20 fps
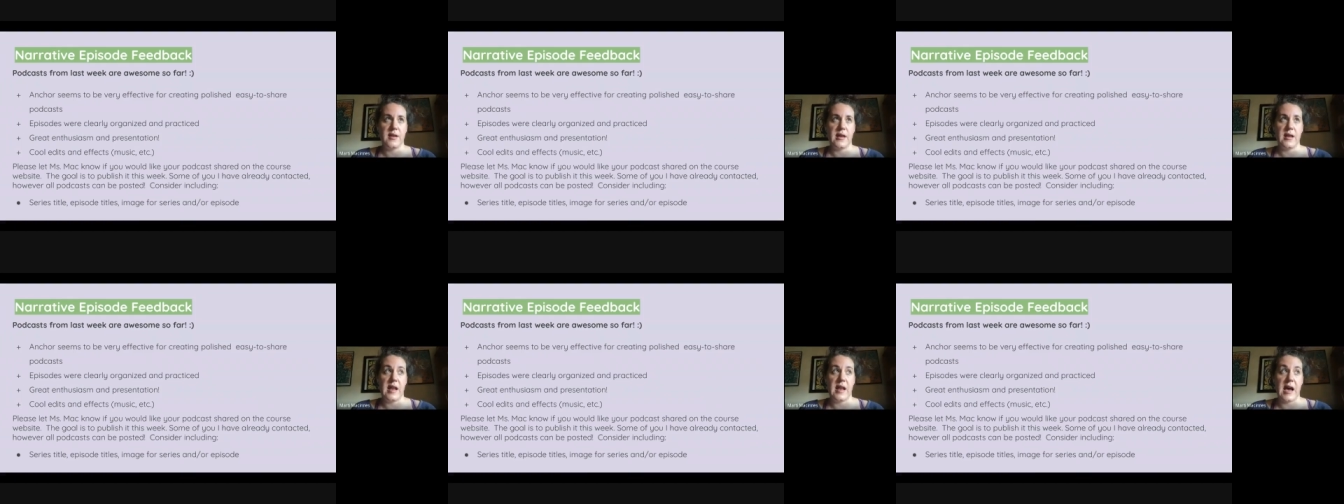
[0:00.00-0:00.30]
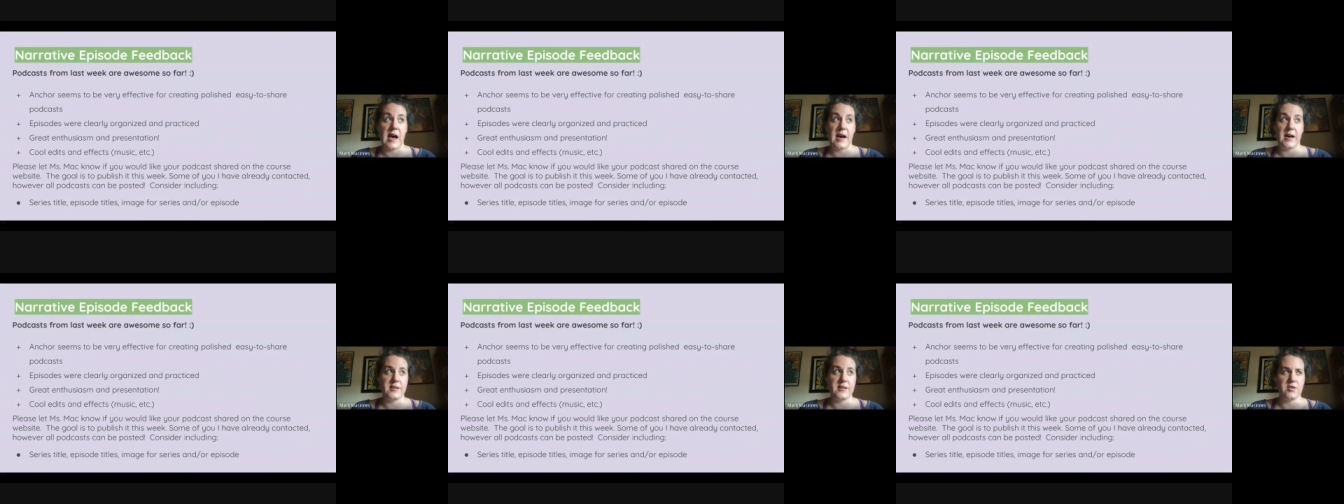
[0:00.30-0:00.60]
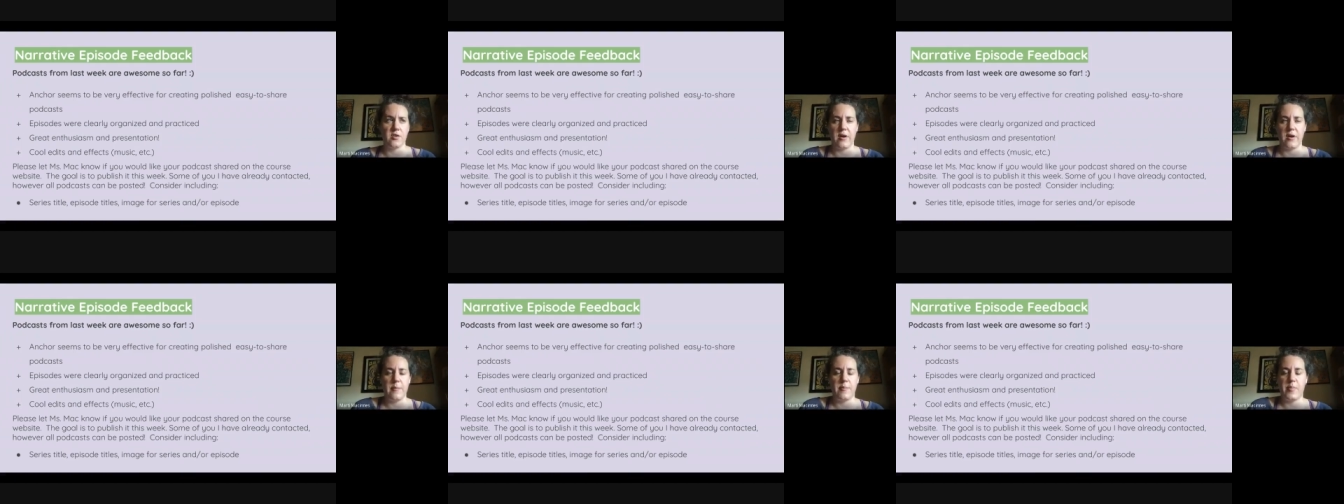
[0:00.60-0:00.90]
and
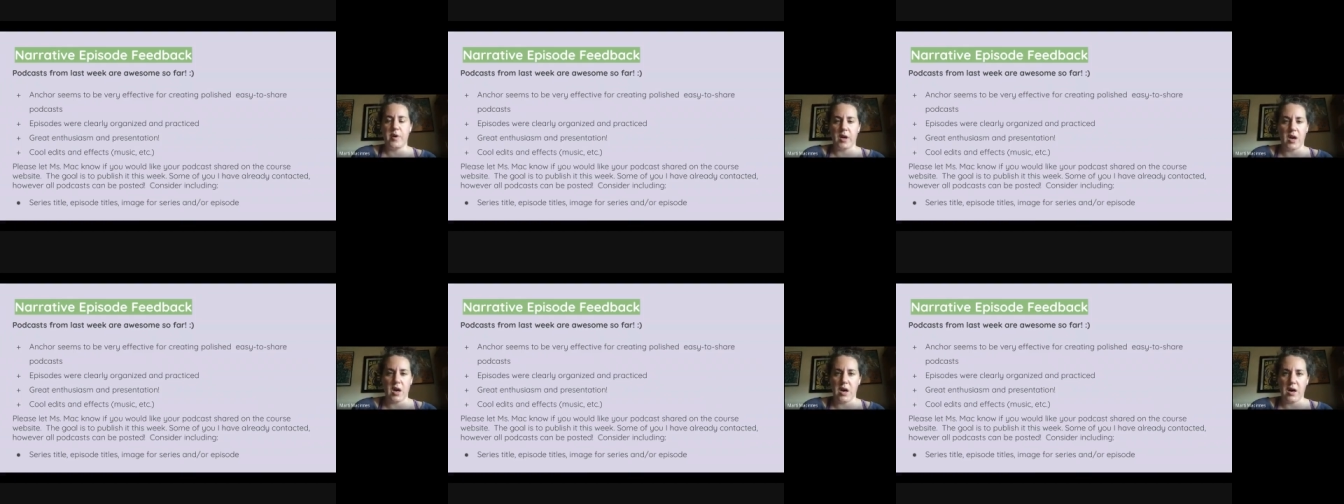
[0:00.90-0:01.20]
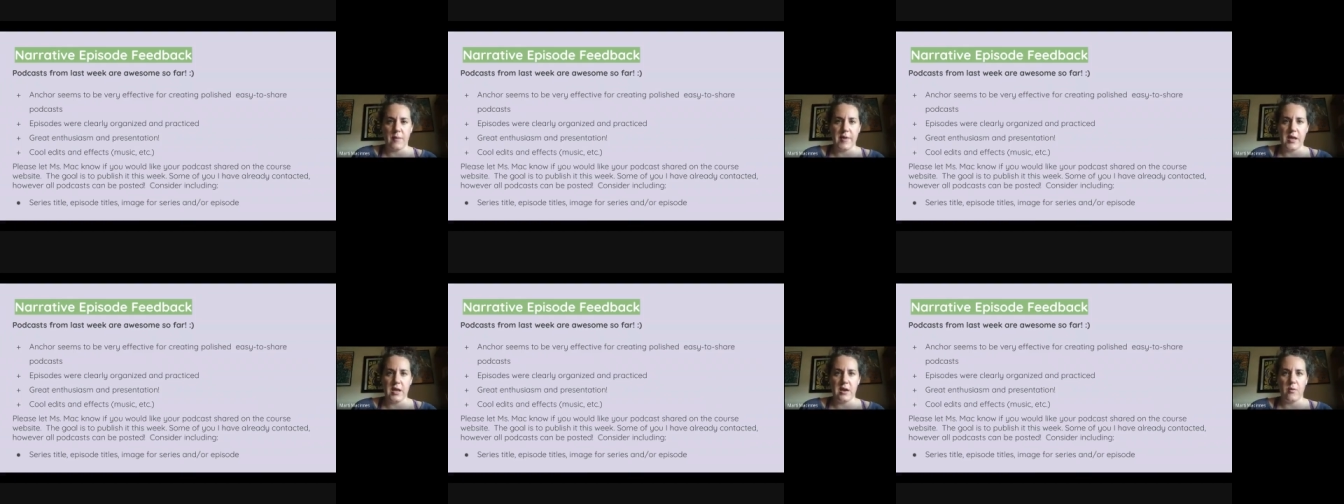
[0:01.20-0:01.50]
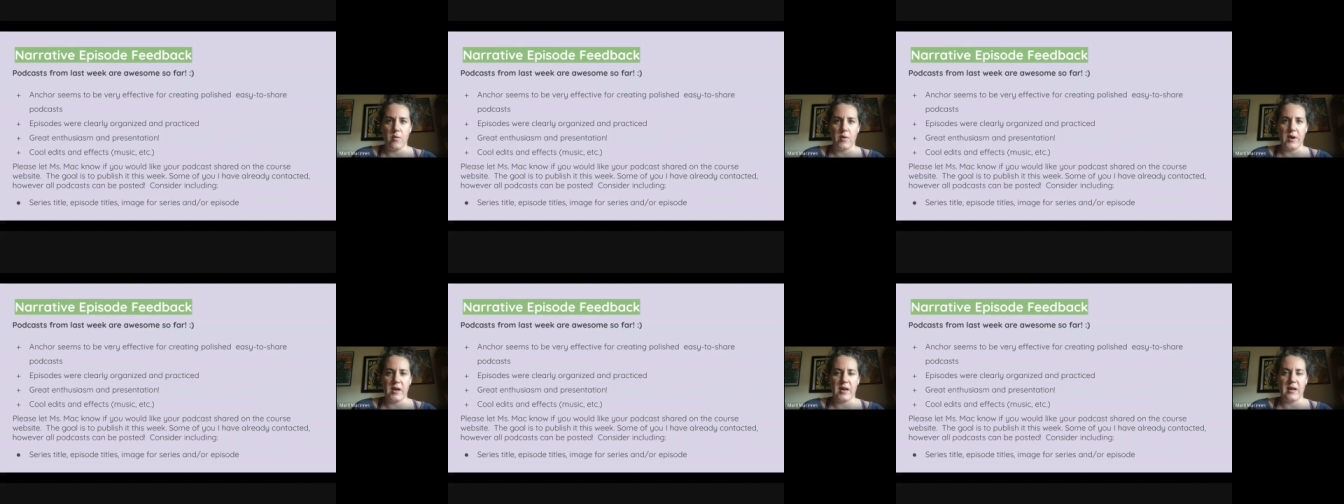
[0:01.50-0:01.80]
asked or i put a comment
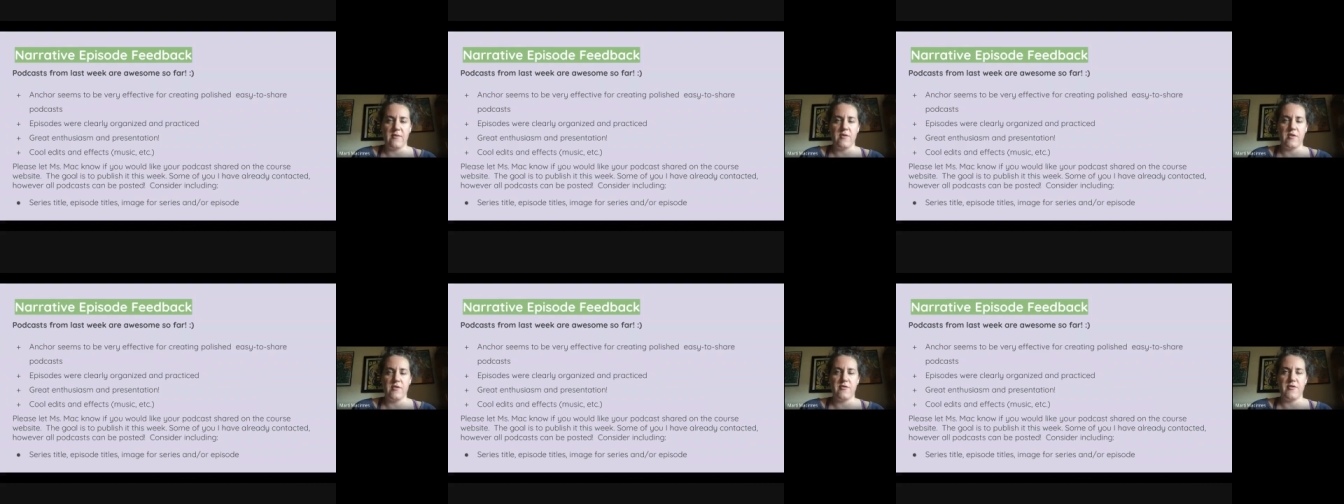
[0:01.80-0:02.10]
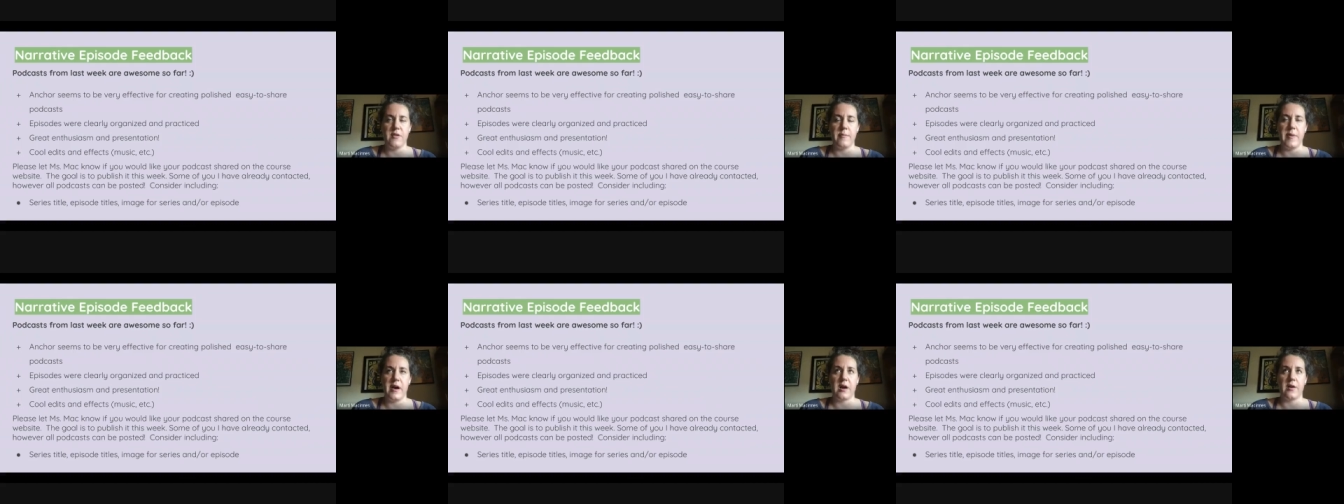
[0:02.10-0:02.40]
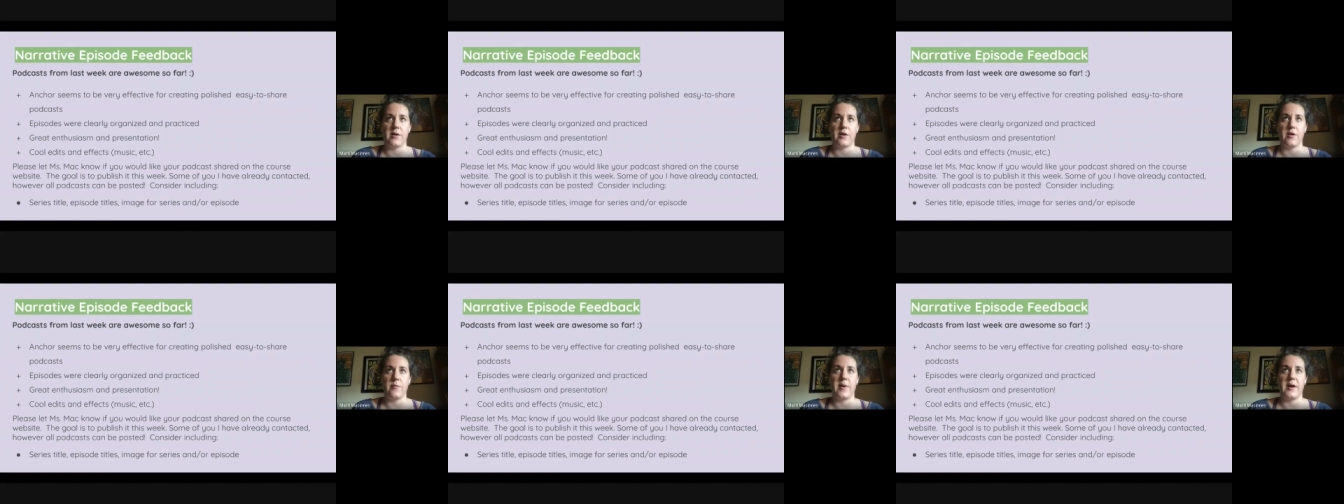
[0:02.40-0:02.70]
when i gave you feedback
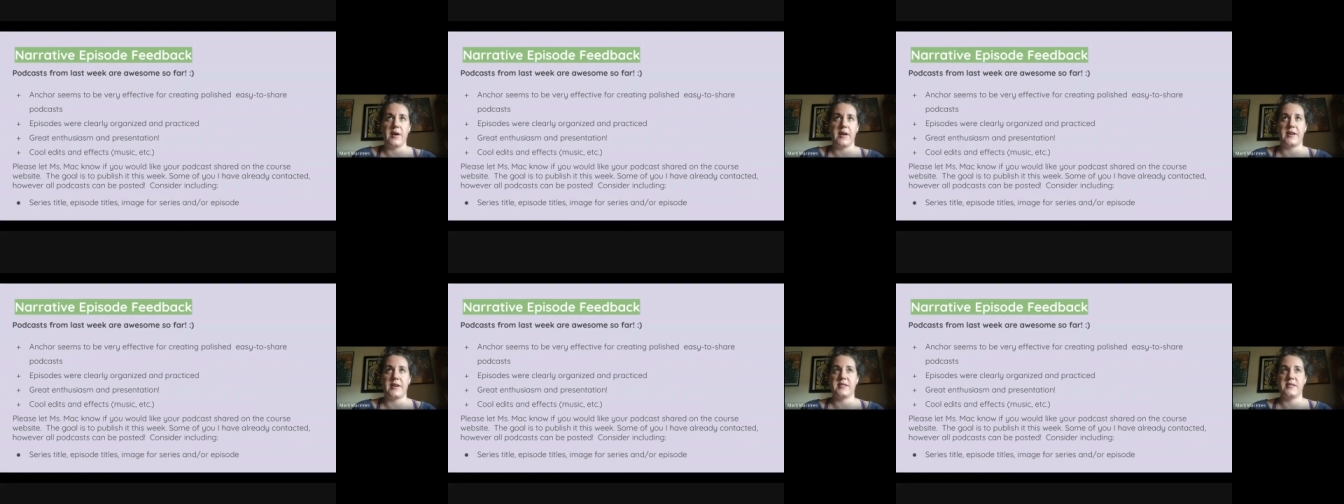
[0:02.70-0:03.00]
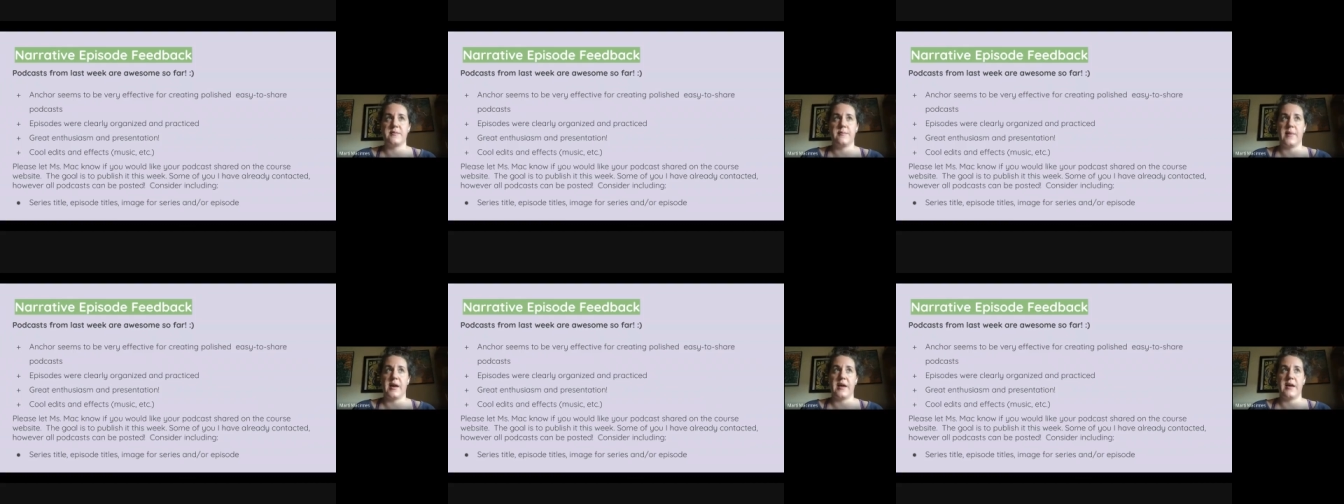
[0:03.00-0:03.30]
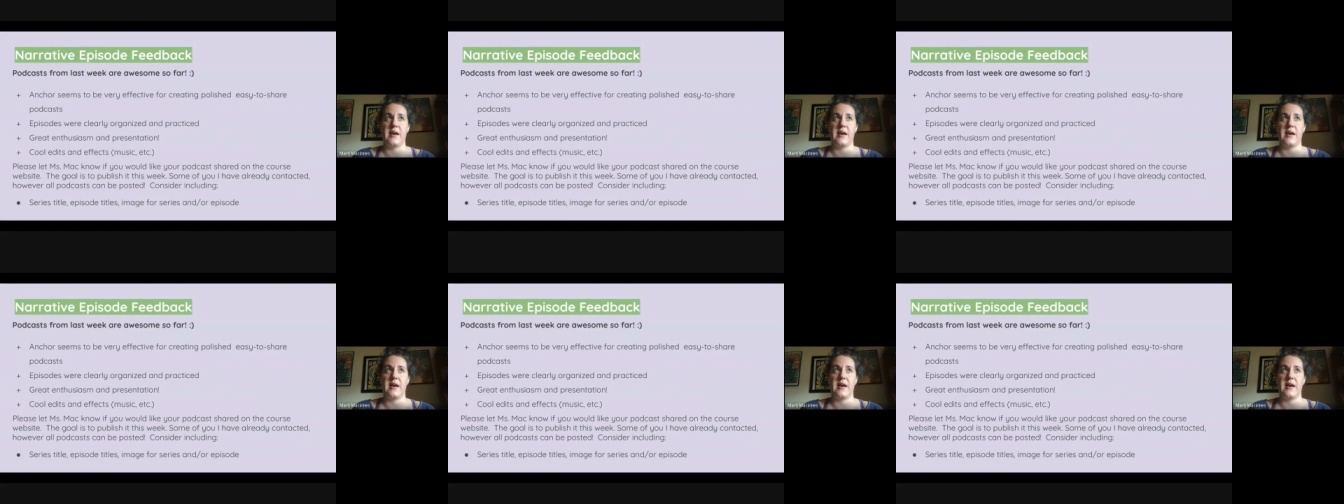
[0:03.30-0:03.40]
on your podcast my,